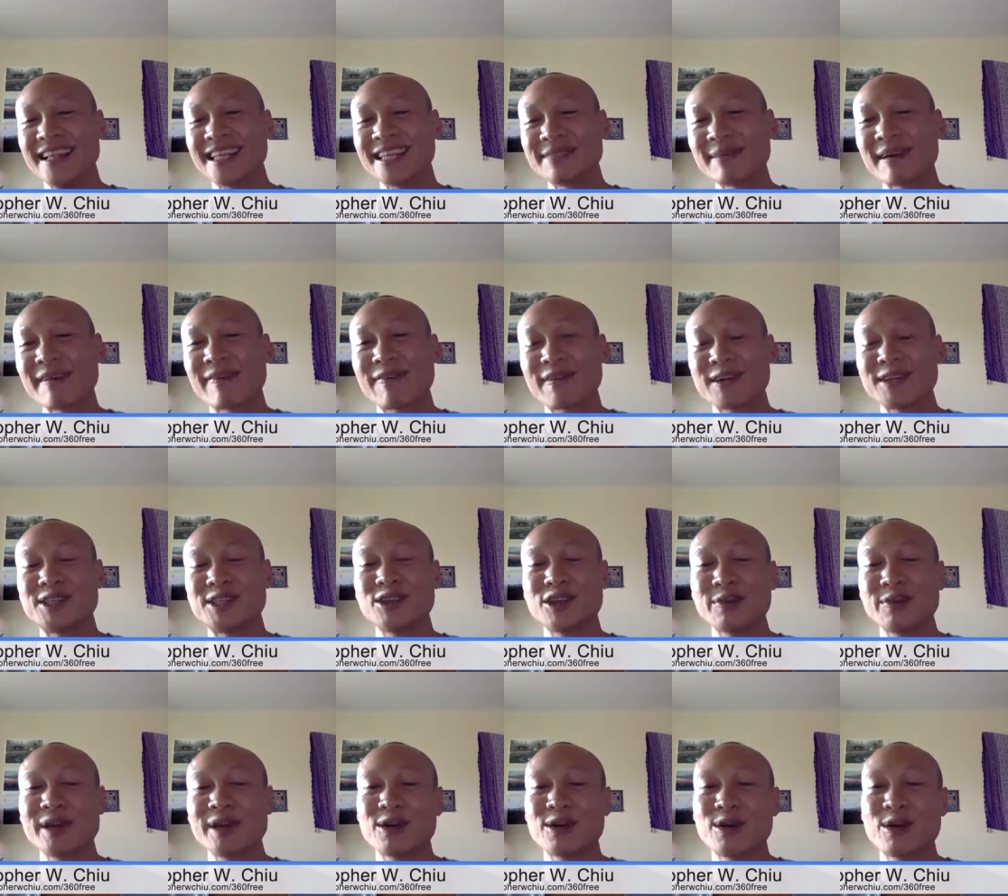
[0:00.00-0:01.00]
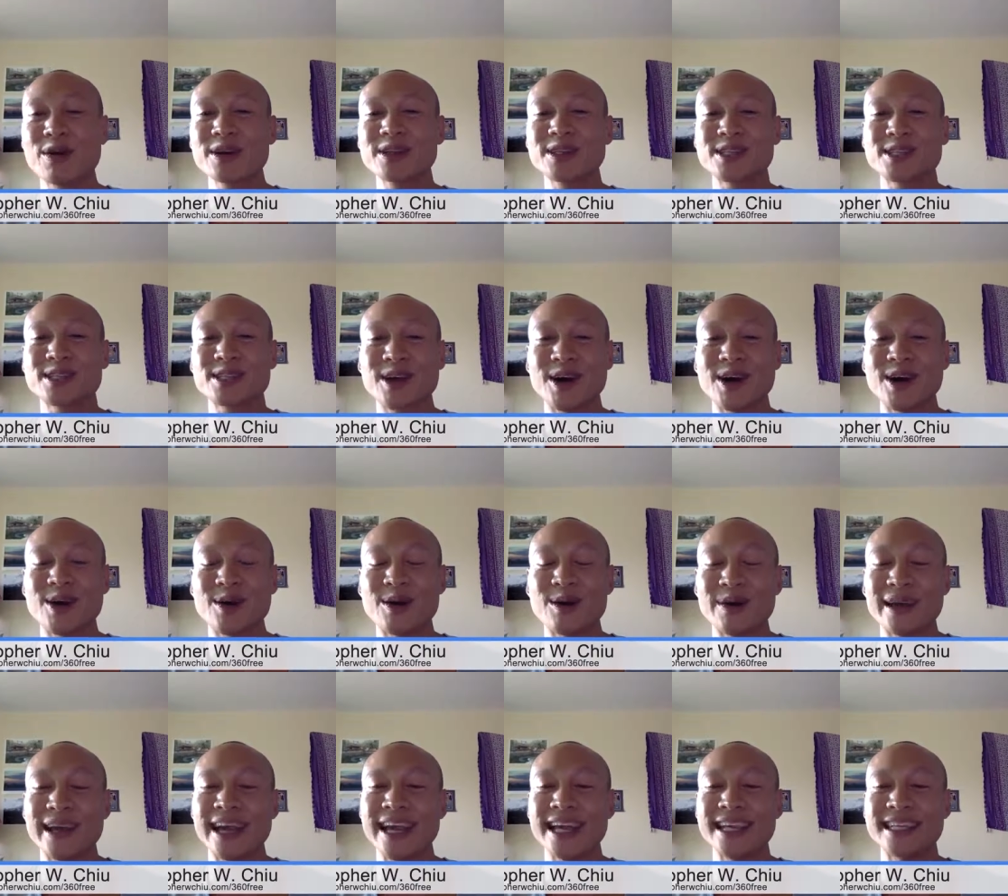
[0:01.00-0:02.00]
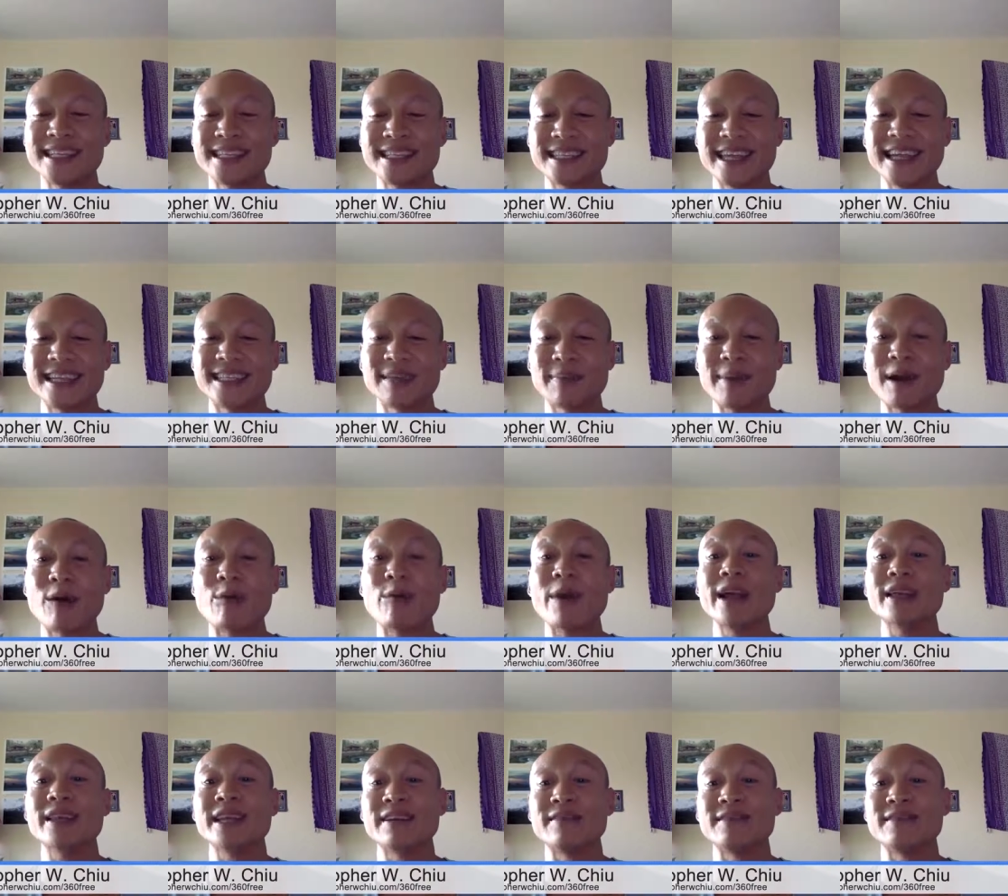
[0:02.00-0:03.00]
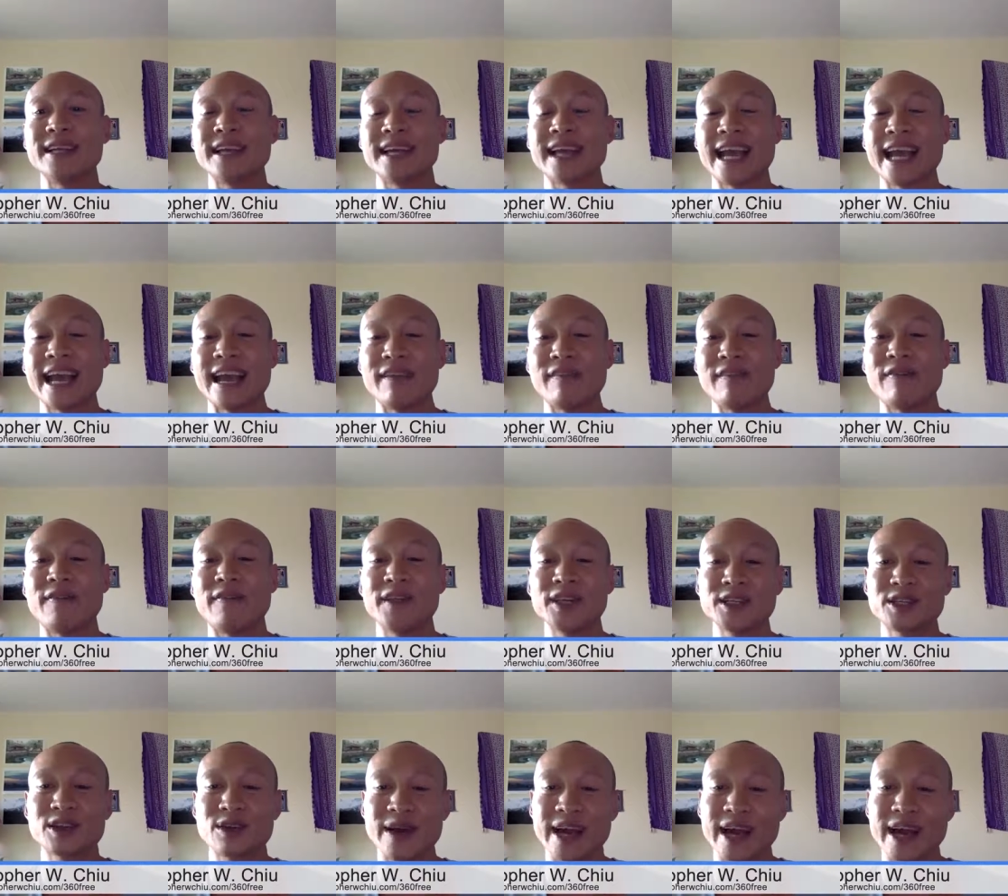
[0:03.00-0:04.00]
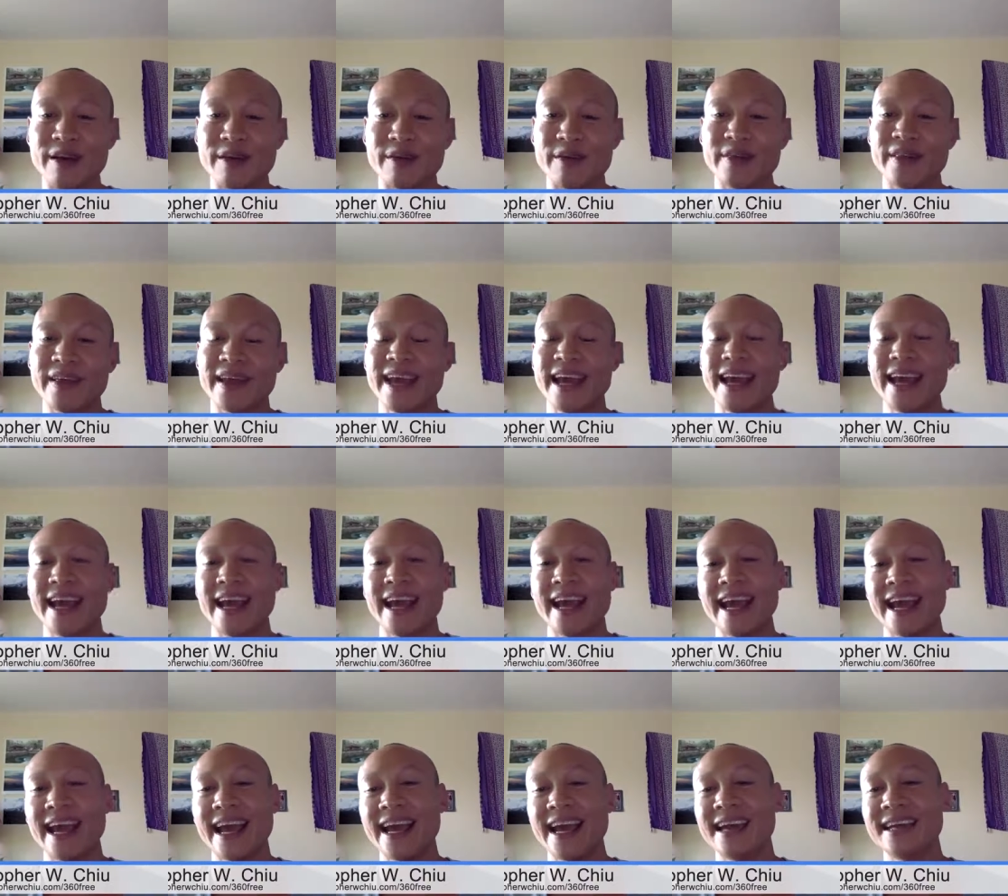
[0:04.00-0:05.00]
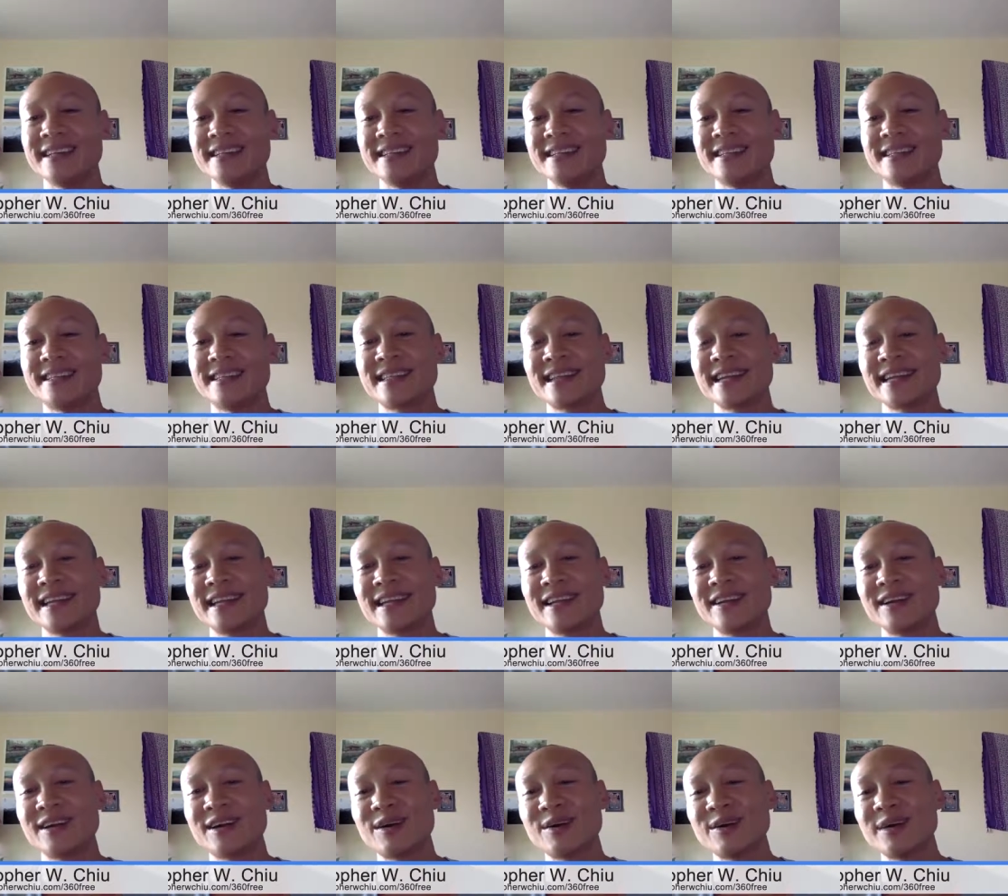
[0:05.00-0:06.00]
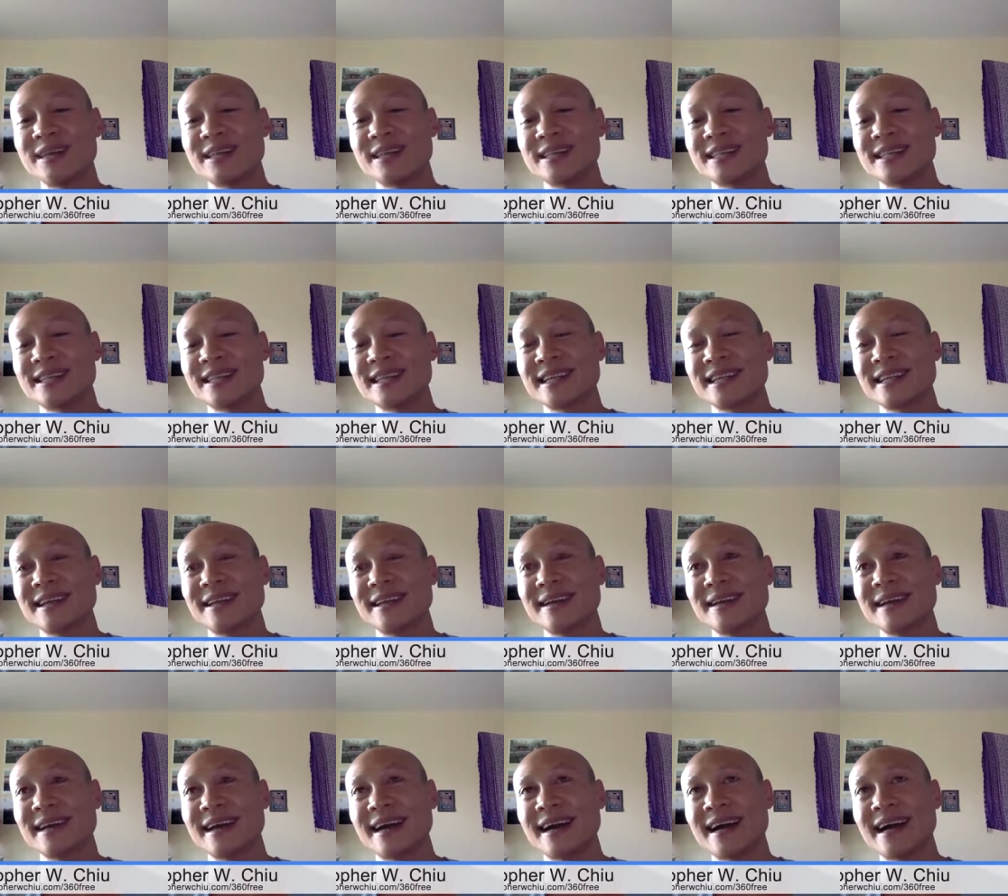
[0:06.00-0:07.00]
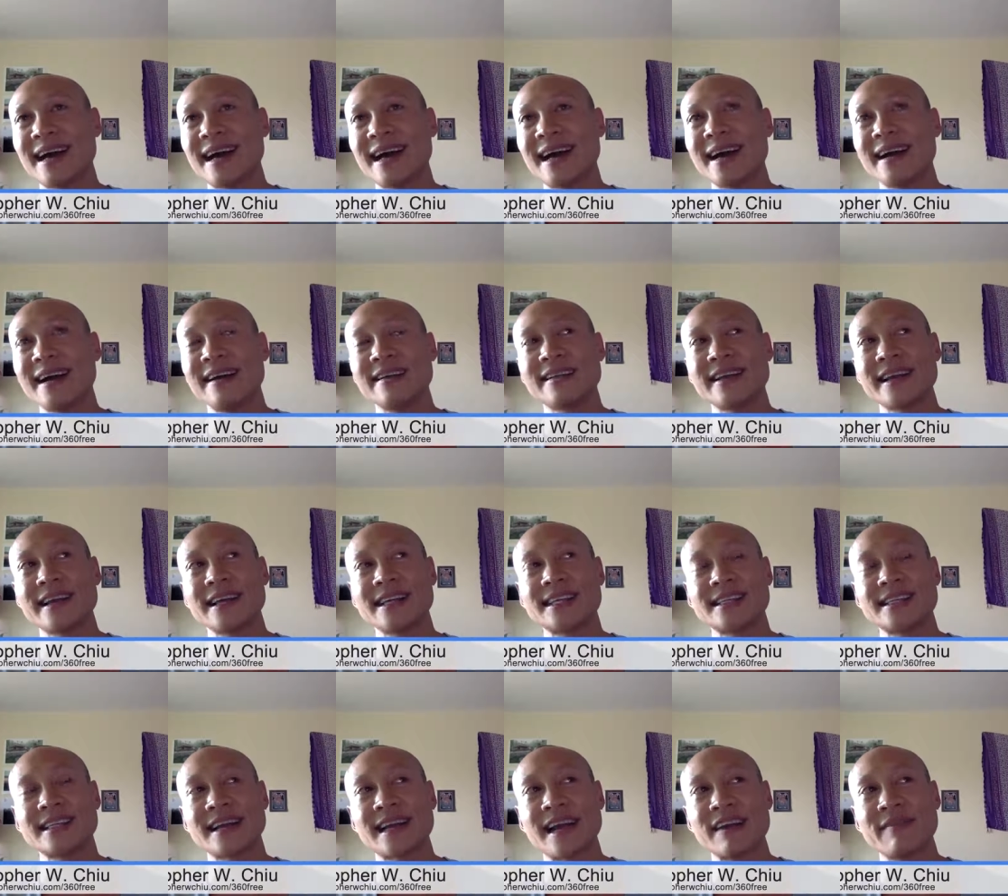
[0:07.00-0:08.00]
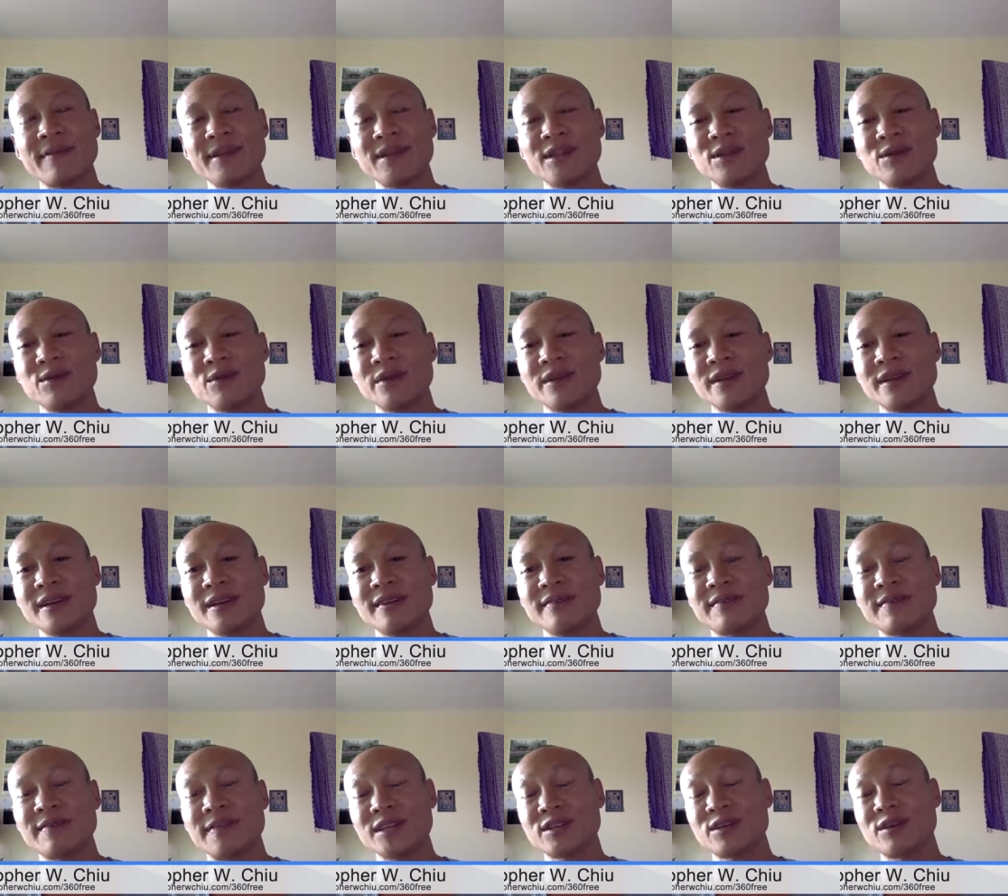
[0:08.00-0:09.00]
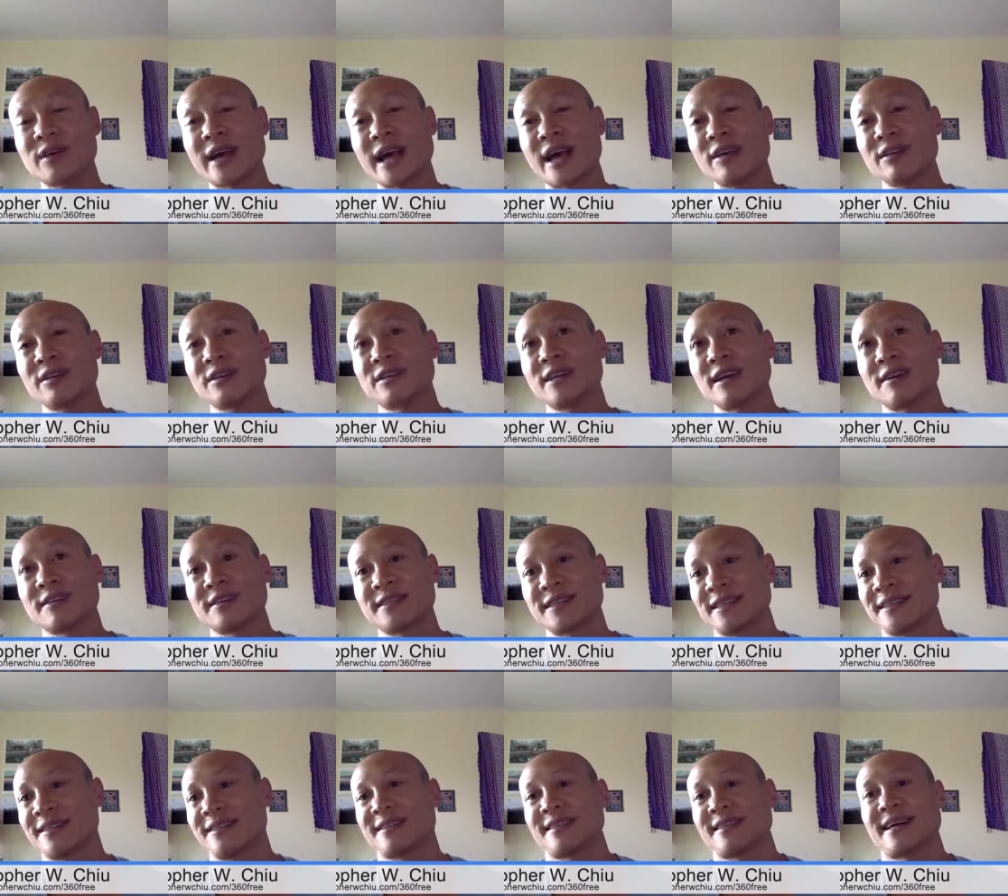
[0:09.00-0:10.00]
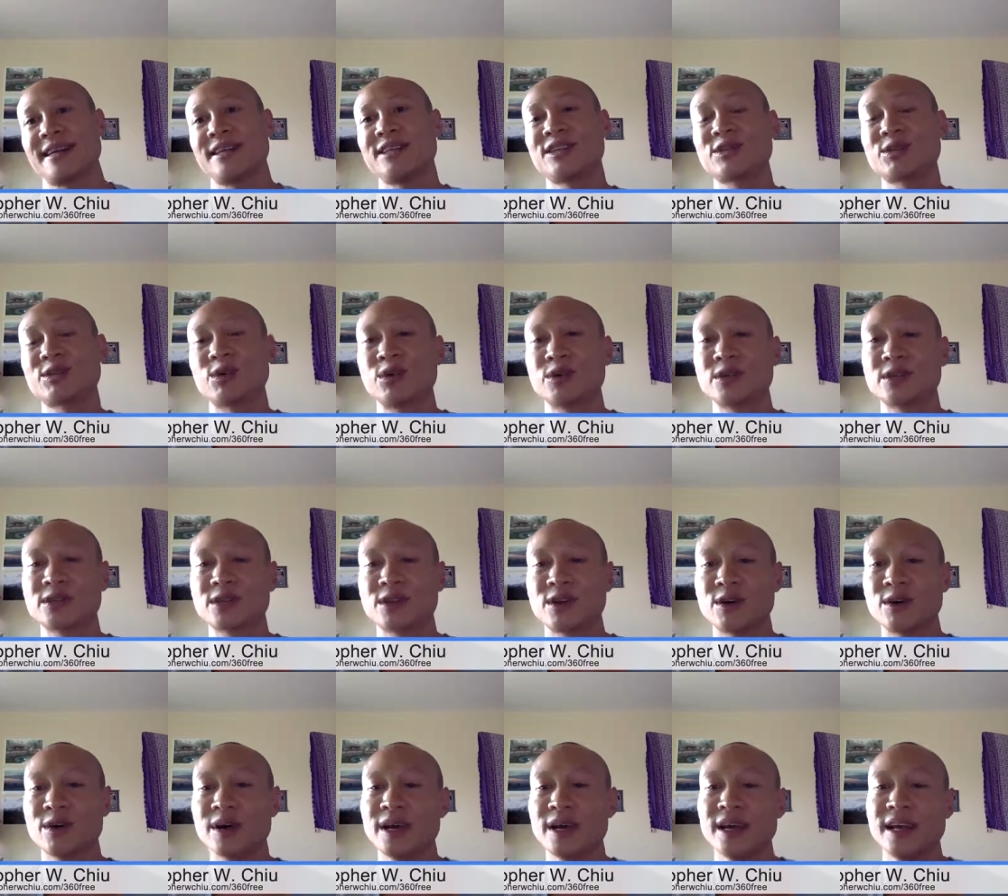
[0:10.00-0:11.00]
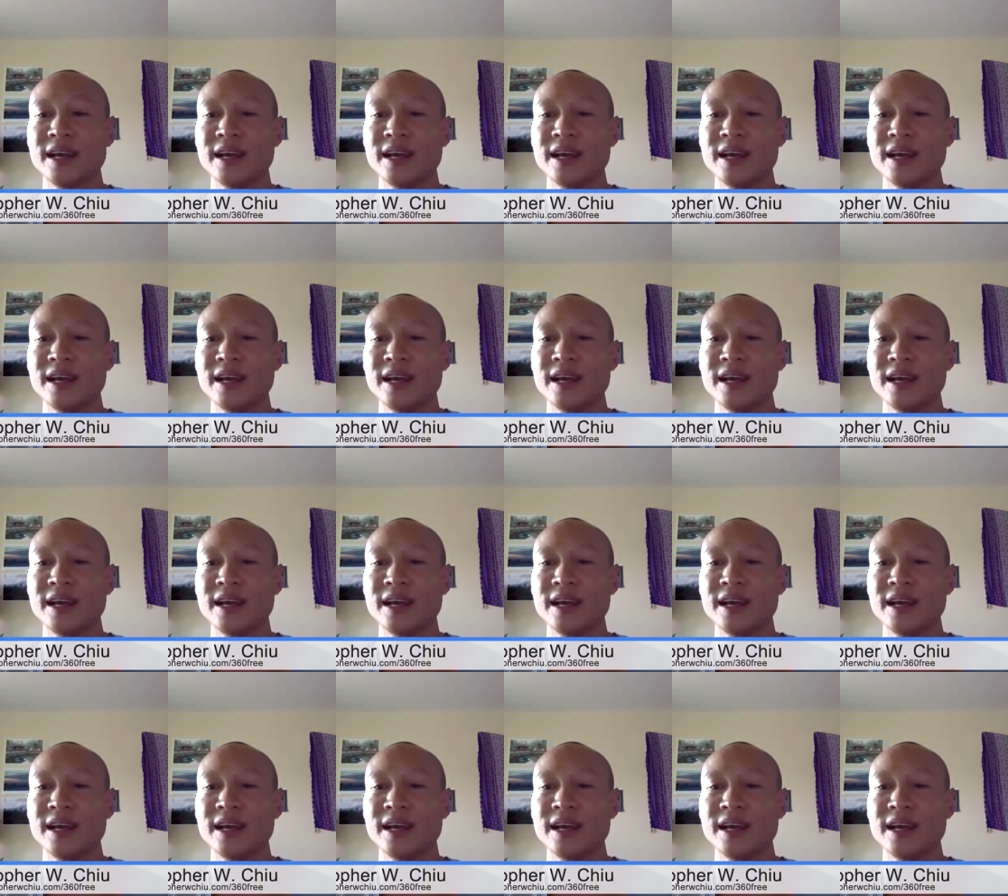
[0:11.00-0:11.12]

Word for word: this is my first Udemy course, so it's it's about weightlifting and physical health, and you know it's I like I said I've been doing physical health stuff since high school, so.